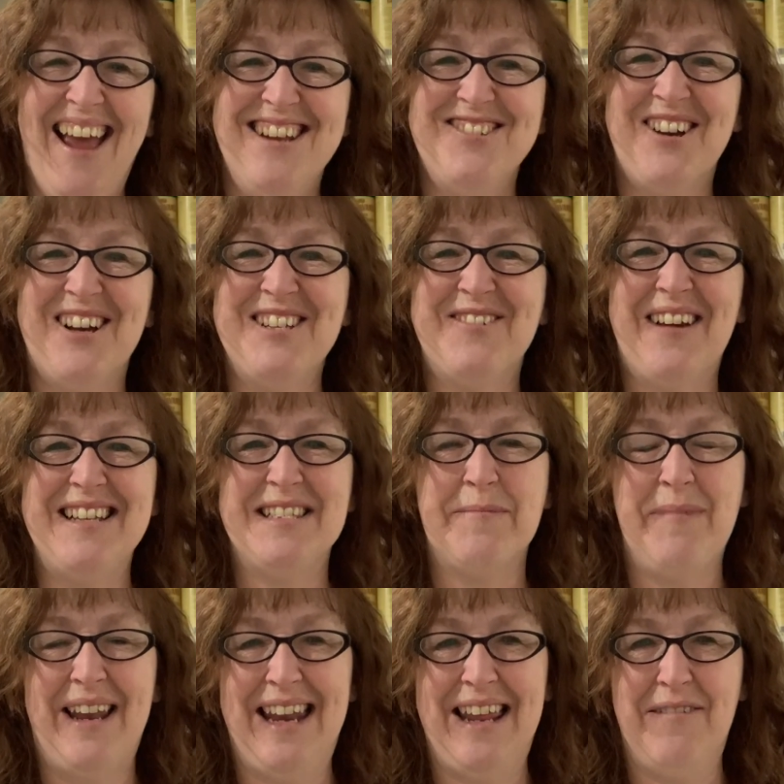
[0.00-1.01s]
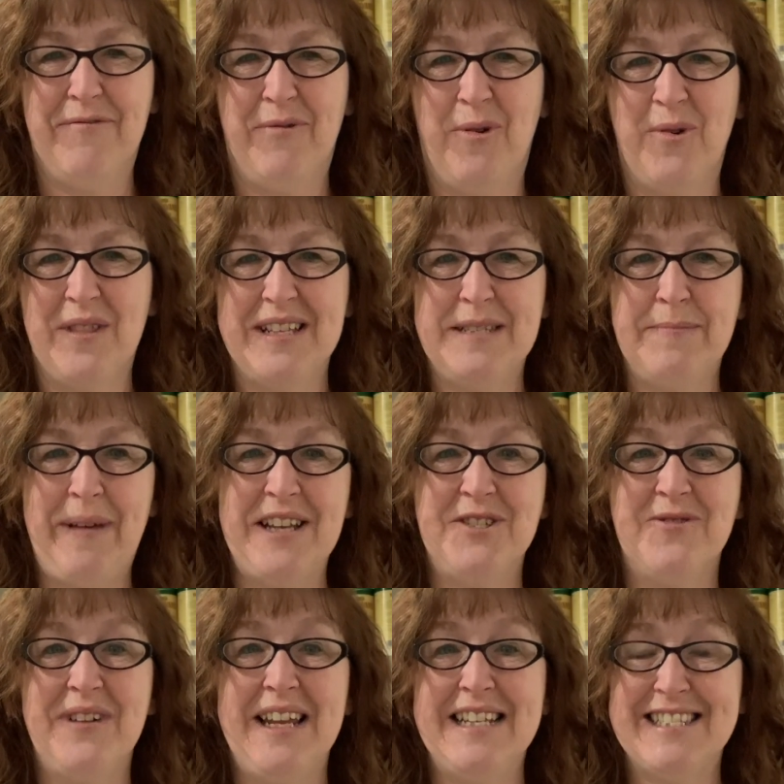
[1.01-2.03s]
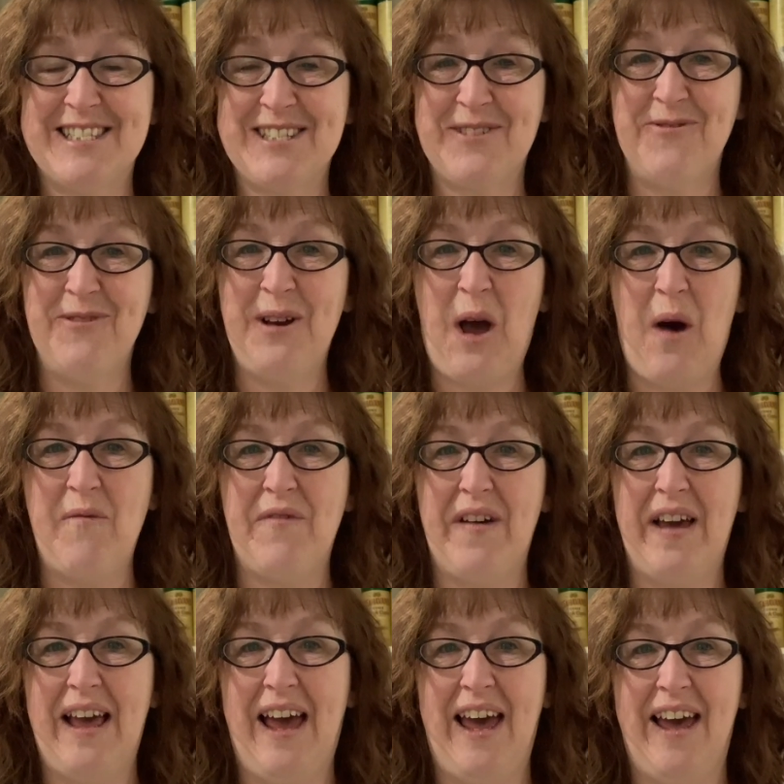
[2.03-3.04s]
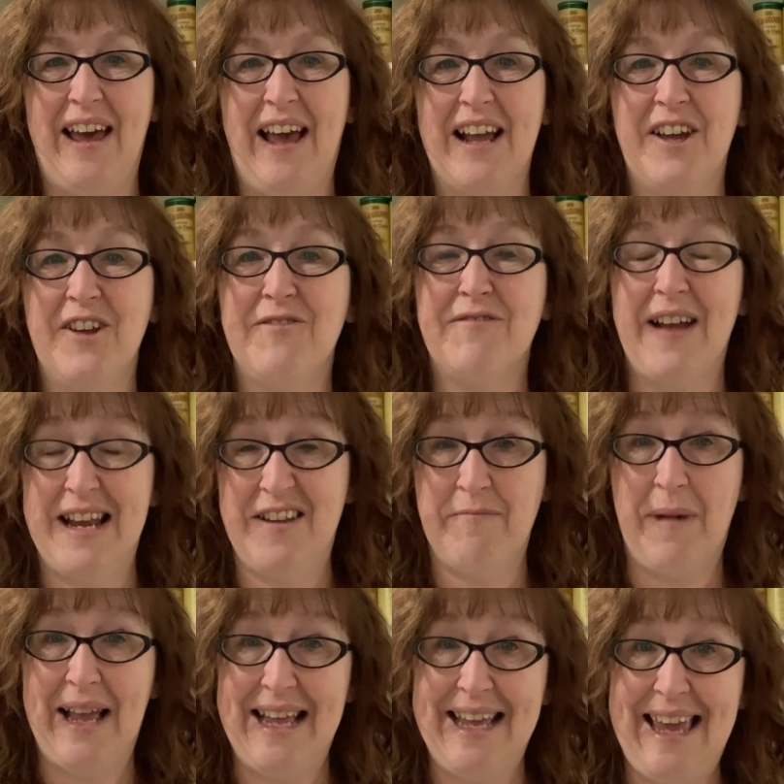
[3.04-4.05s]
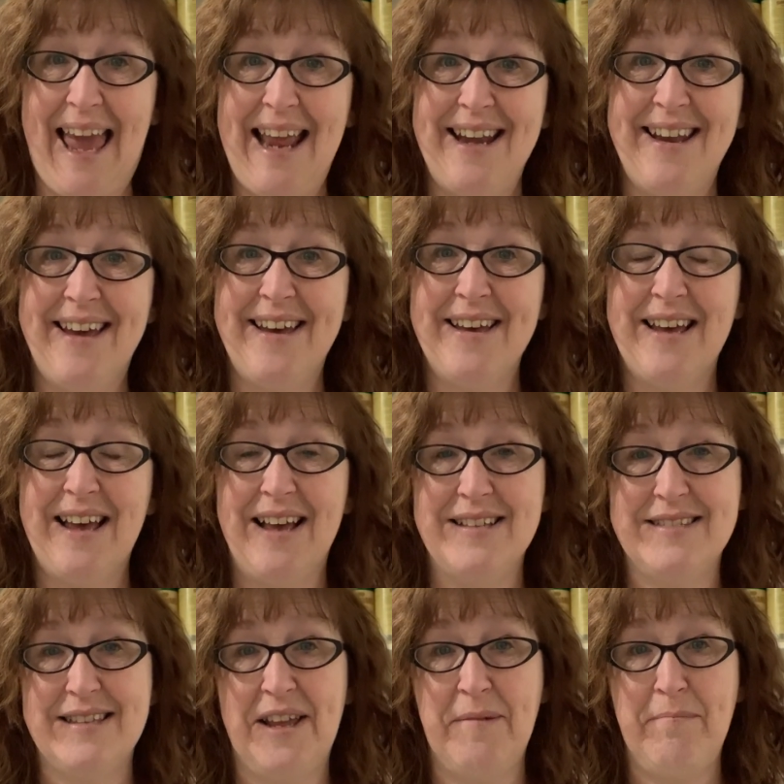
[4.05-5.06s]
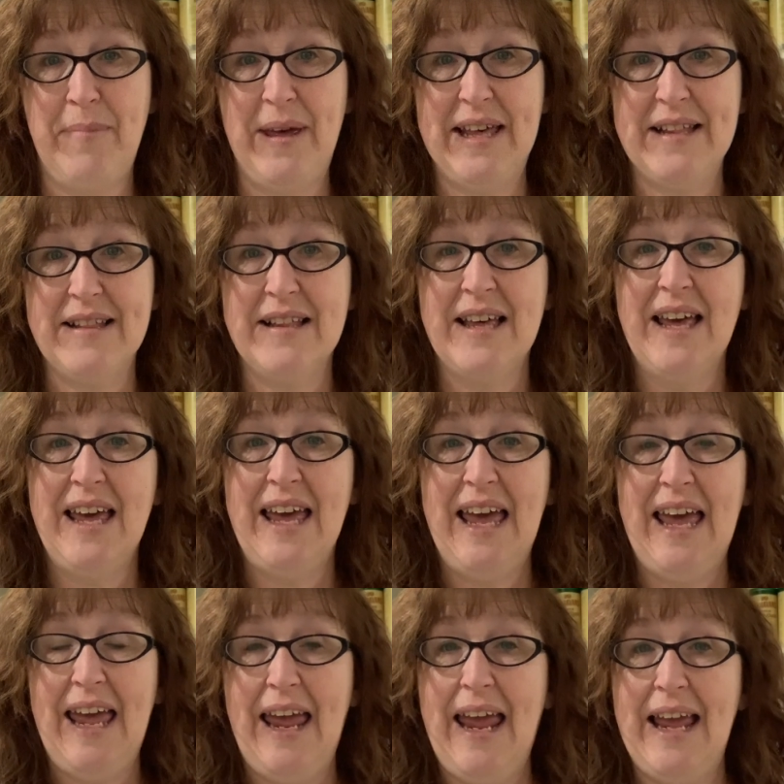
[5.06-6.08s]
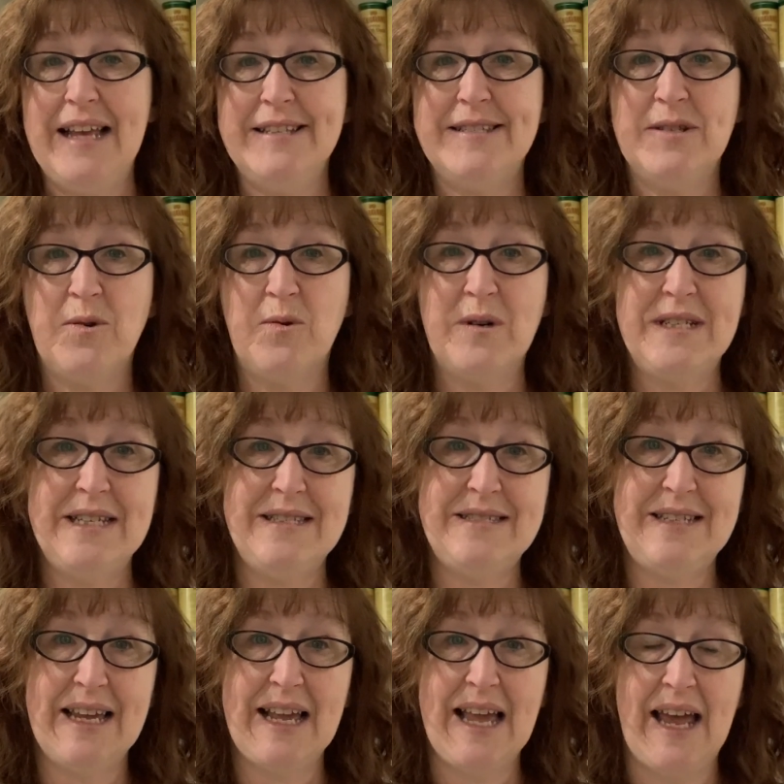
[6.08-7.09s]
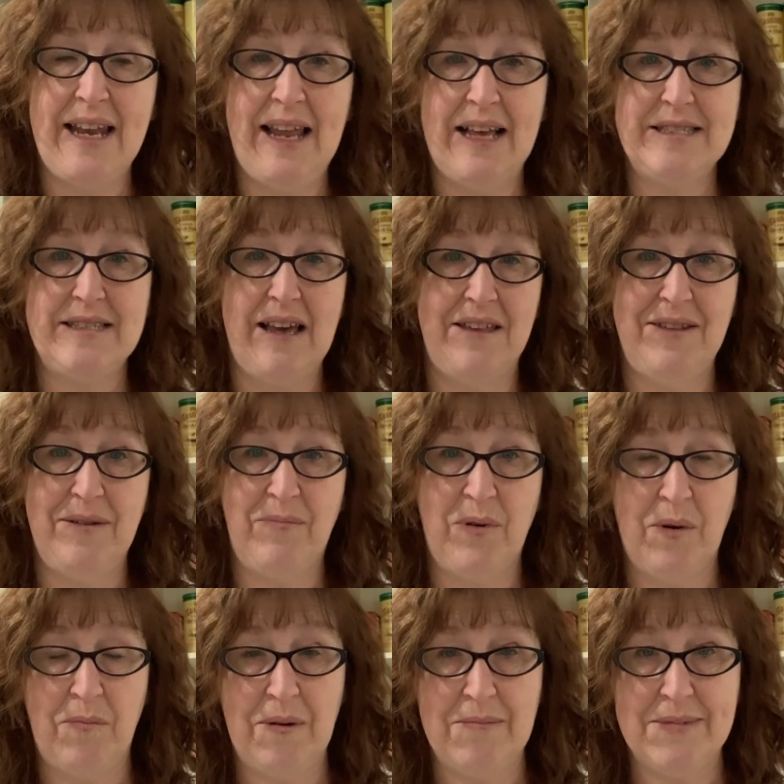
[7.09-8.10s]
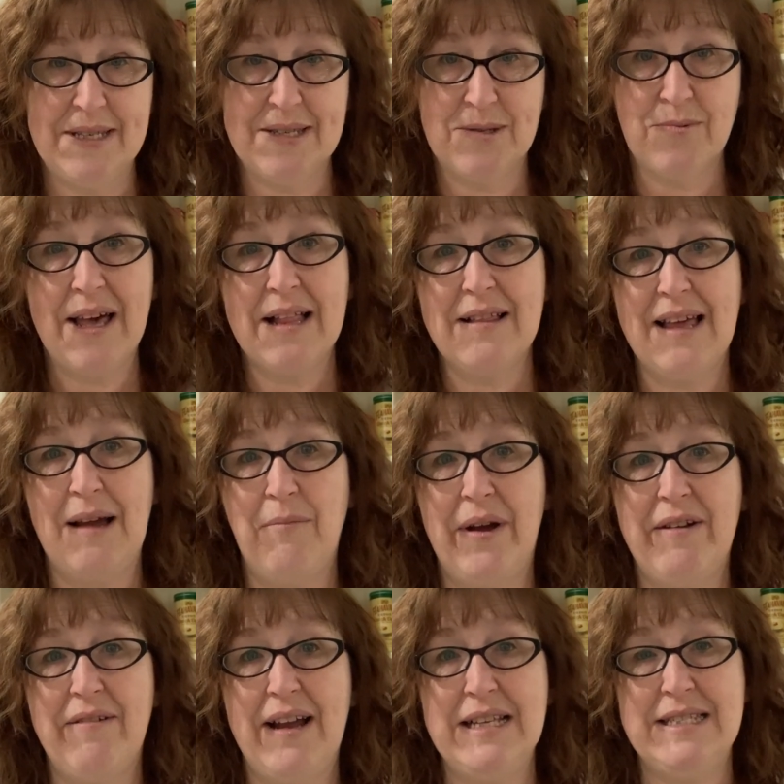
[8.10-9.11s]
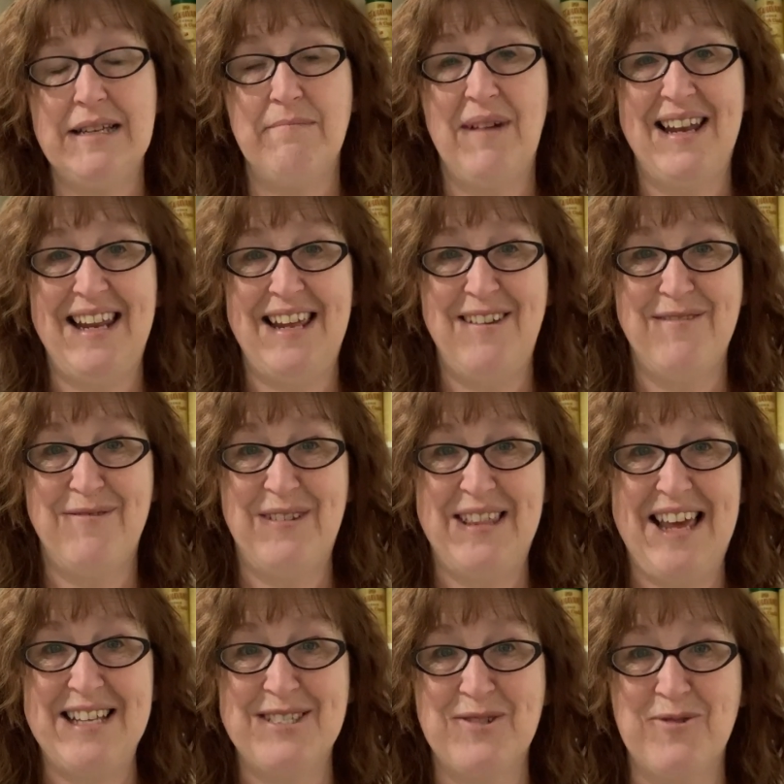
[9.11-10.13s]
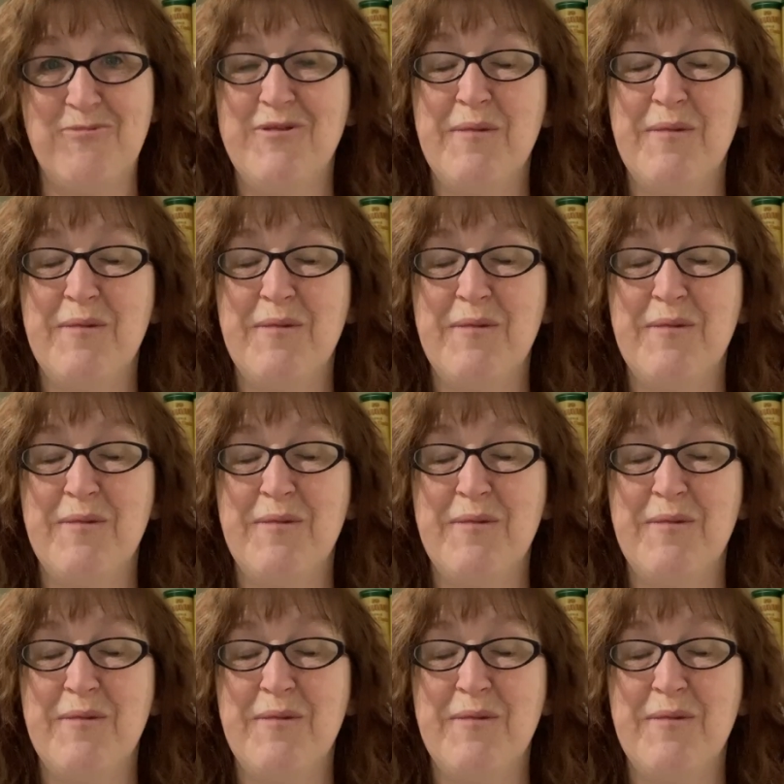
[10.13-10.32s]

Trying to raise the money for the special needs school of a good friend of mine, Gaynor. Her son Bill is autistic and has other problems as well, and we're raising money for their school